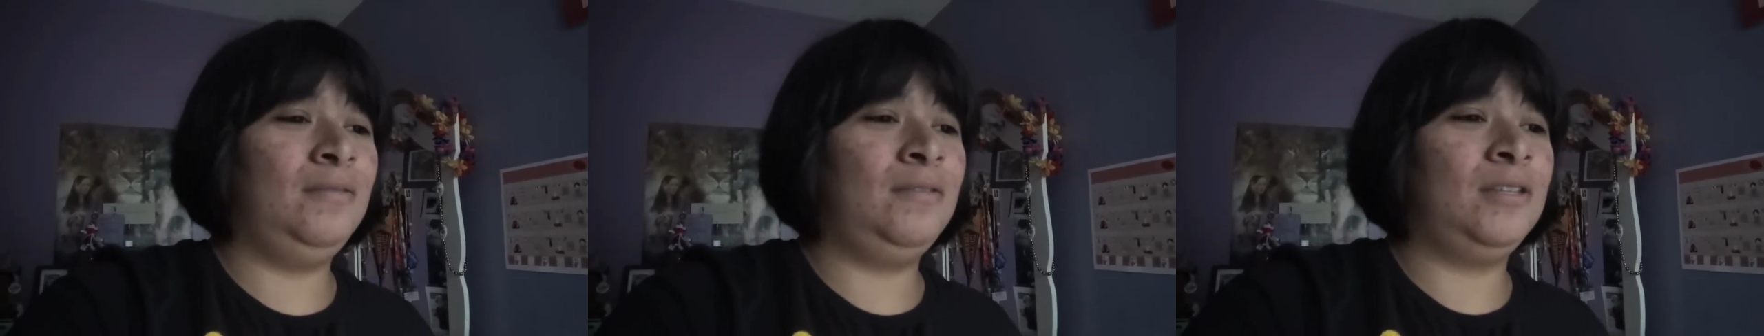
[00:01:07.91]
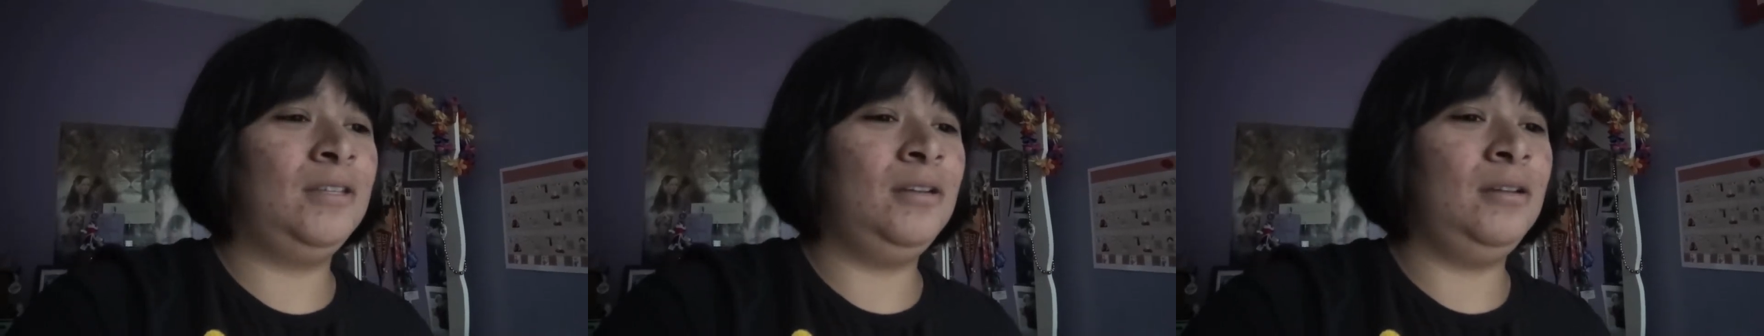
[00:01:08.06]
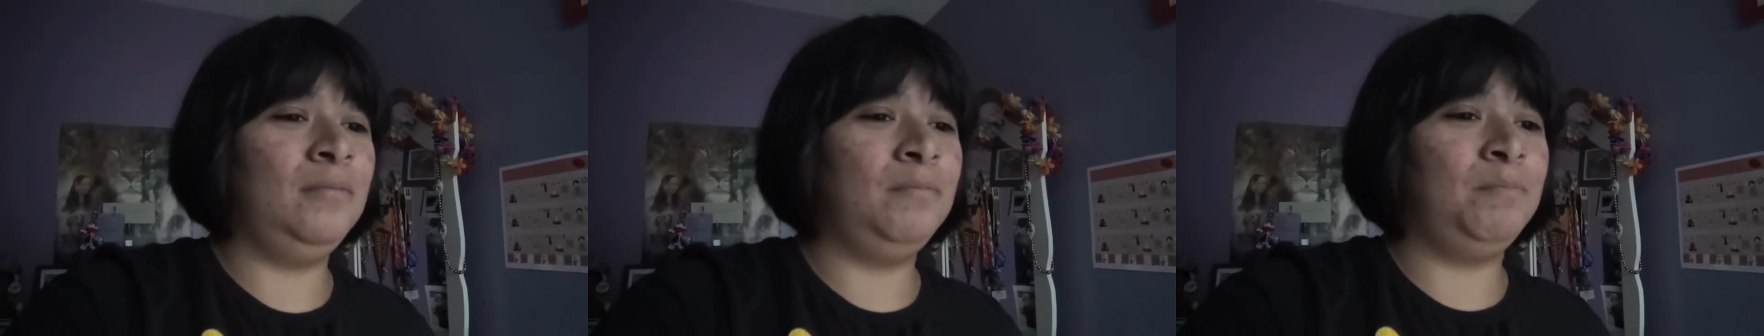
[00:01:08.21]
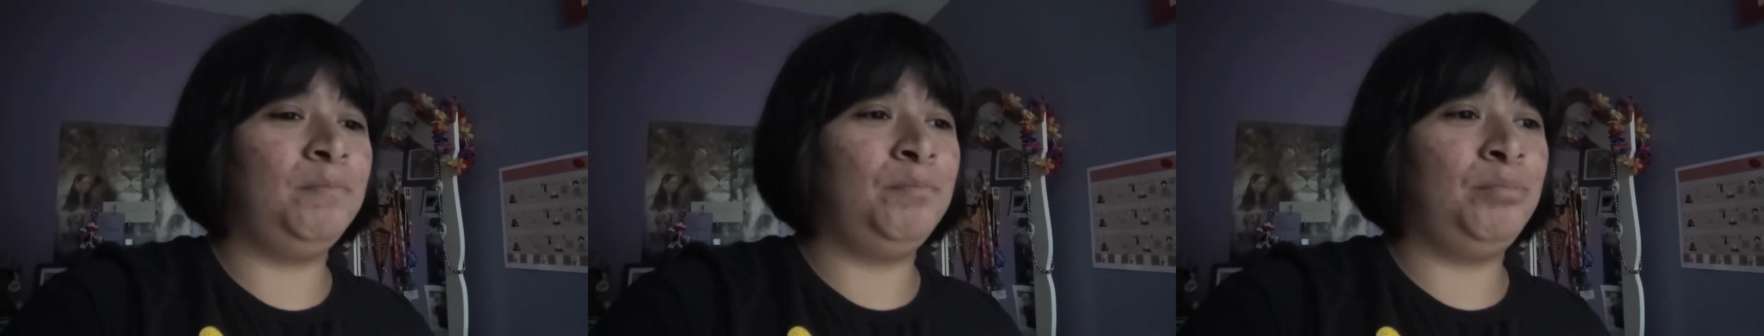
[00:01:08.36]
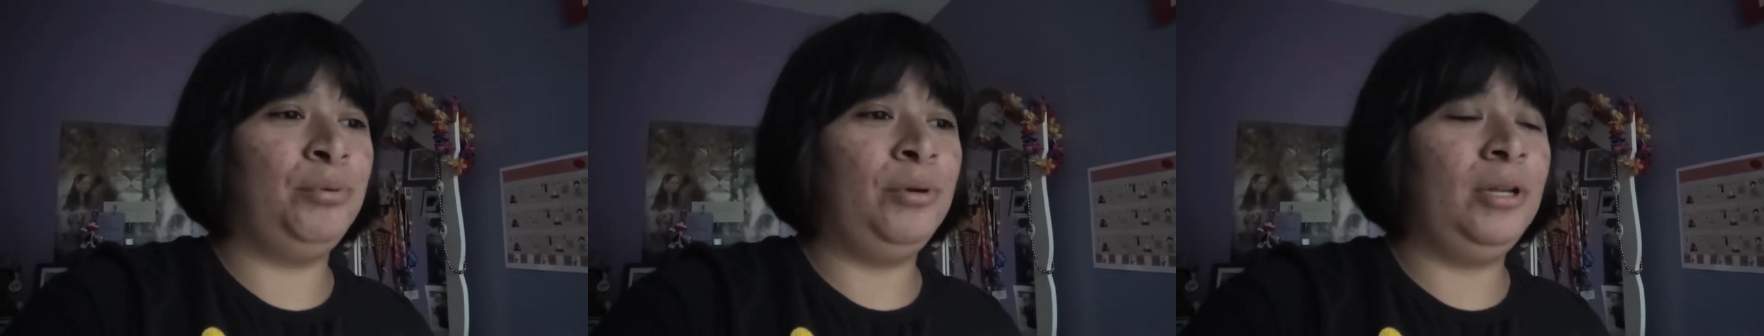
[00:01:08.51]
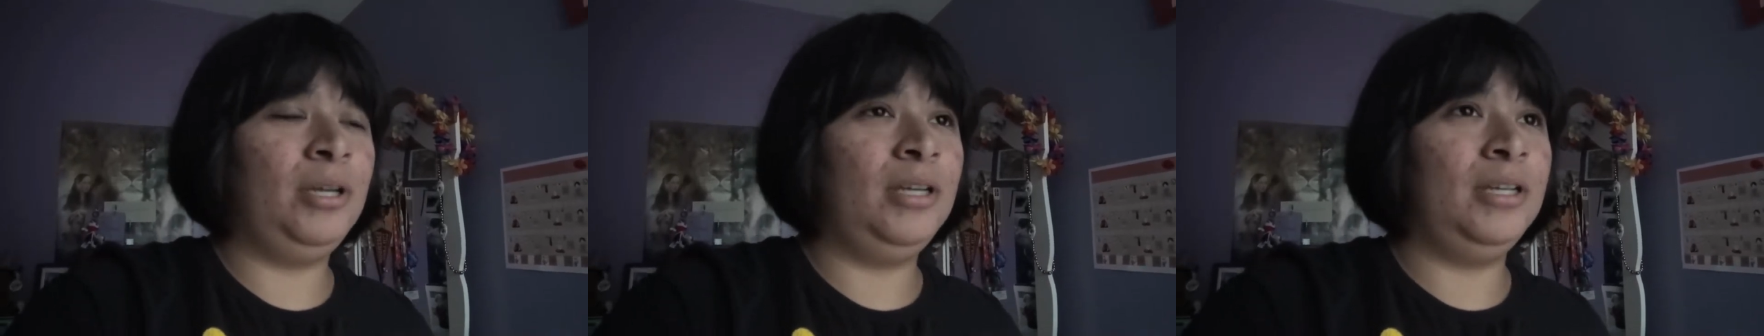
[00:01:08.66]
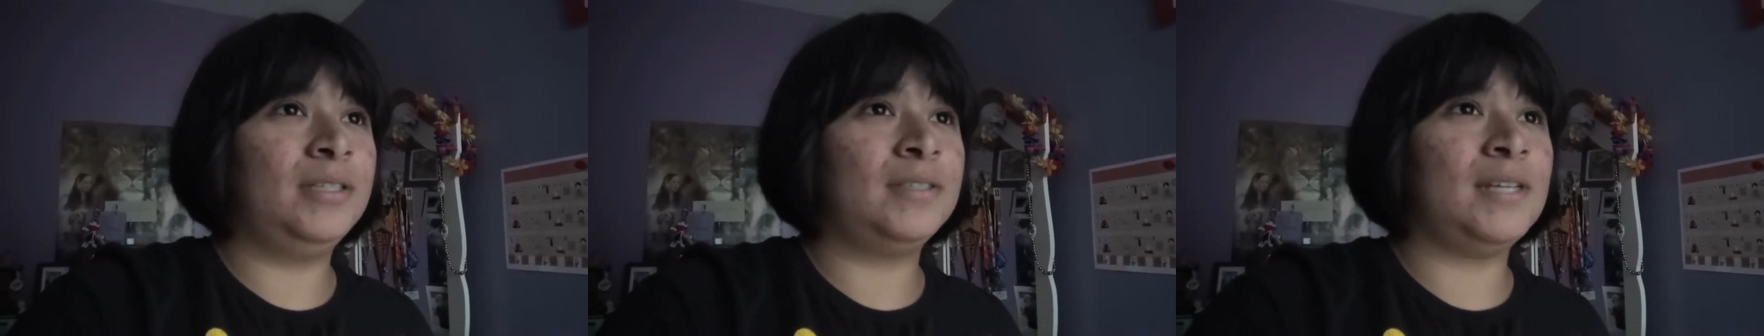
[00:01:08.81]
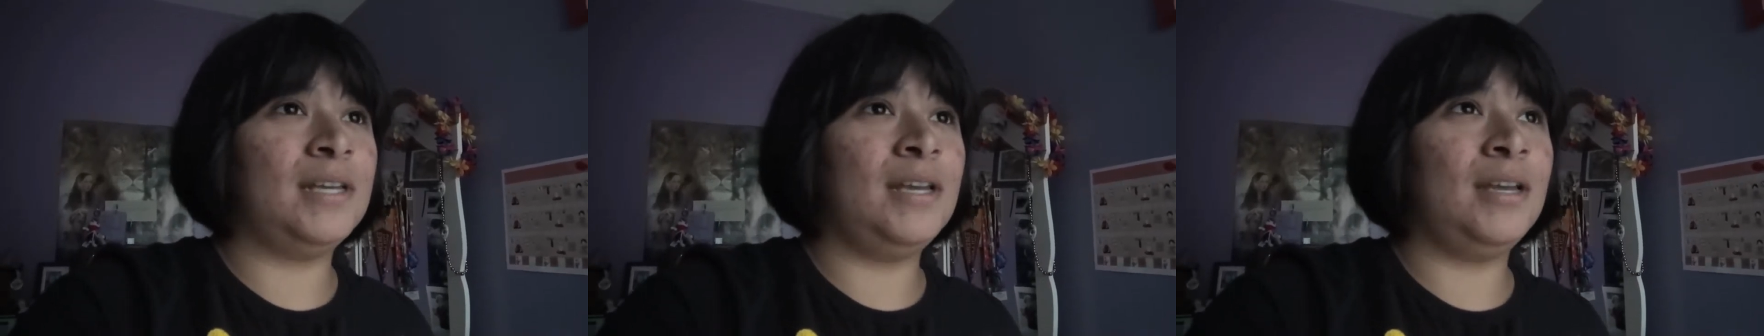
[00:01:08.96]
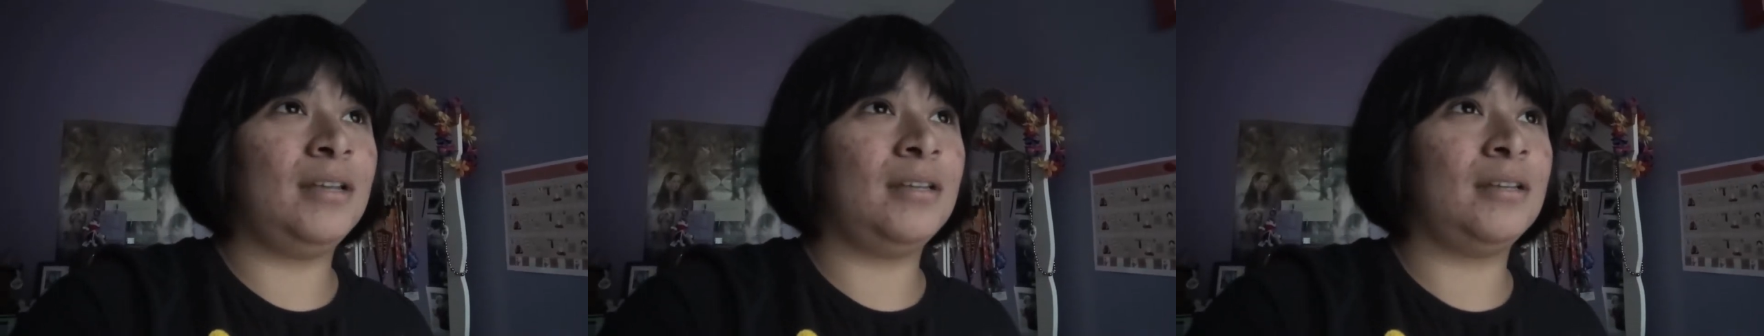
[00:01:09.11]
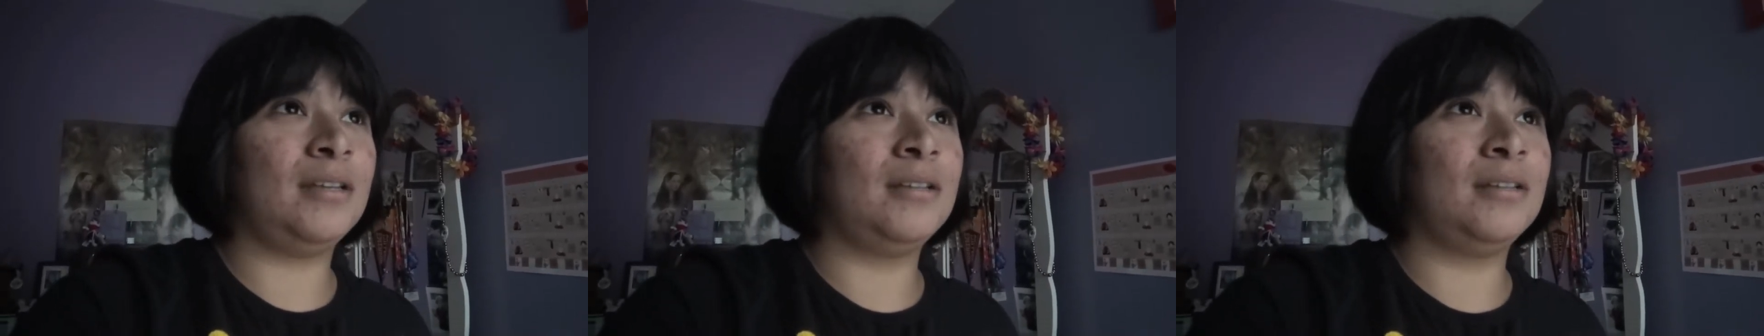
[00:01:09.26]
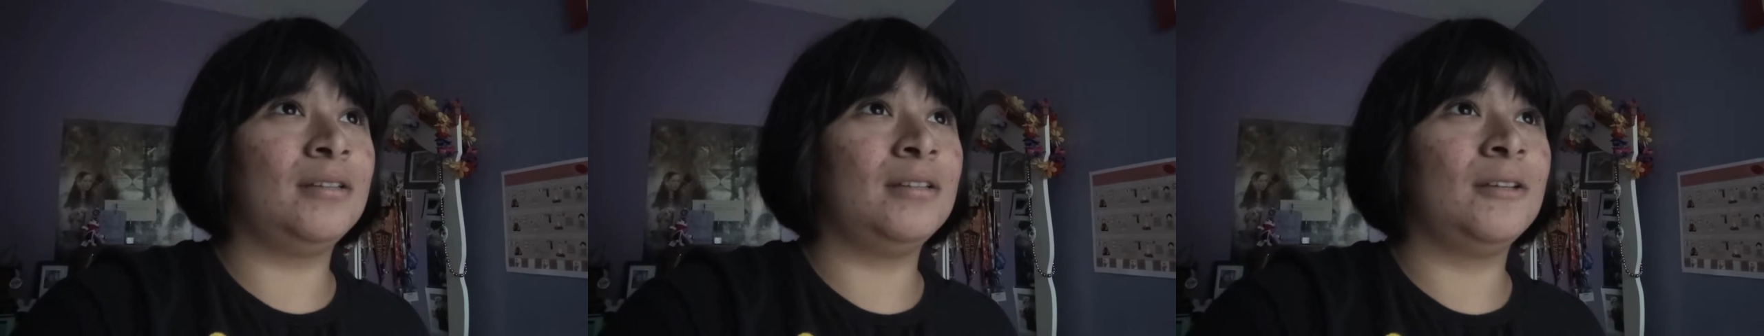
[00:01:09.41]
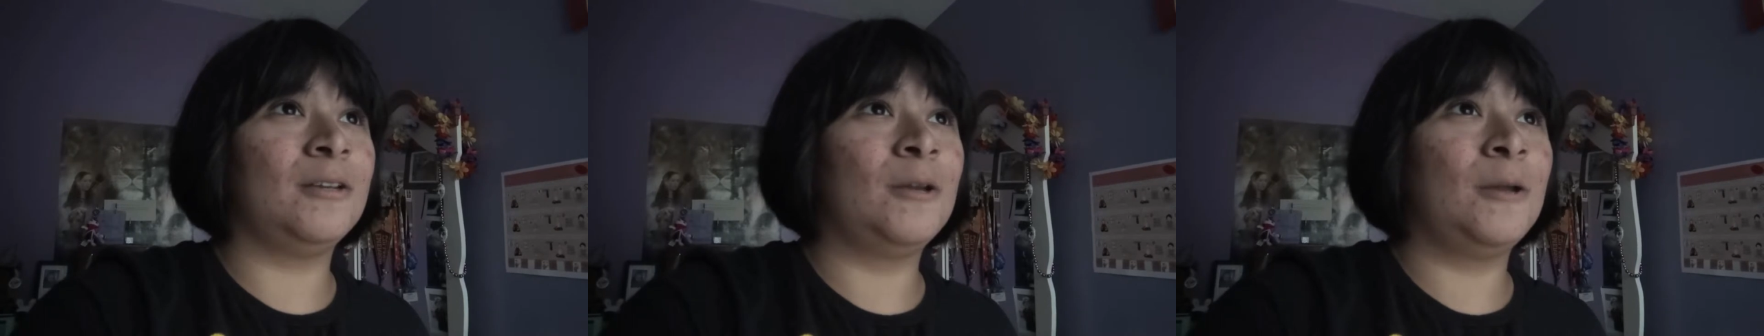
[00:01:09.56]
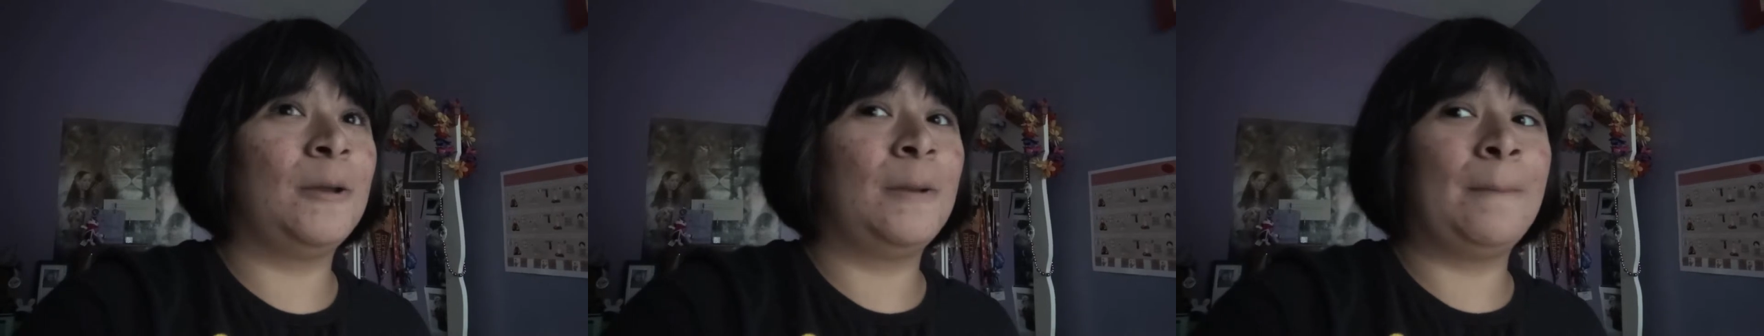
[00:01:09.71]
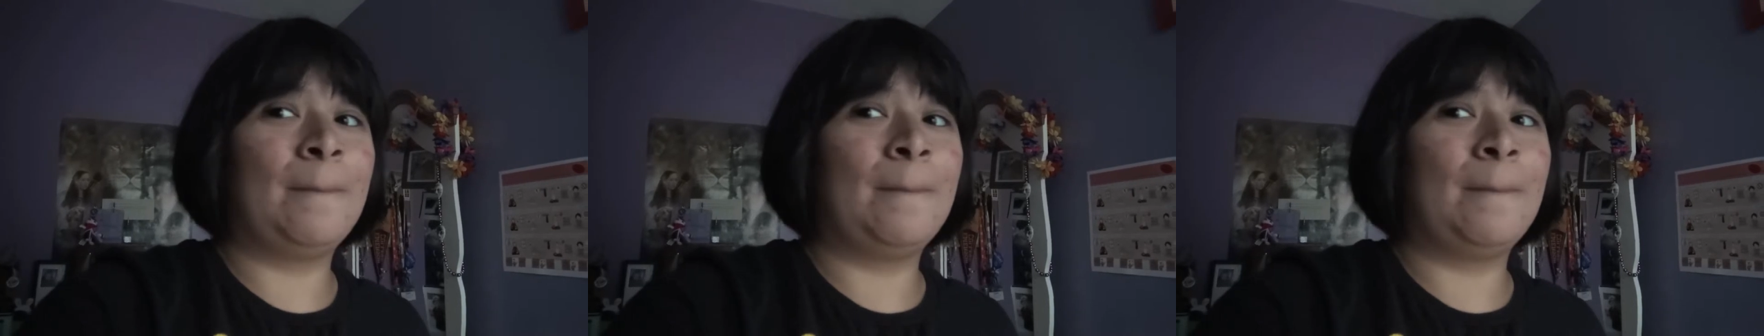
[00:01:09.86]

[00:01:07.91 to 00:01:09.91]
did it pretty exact, and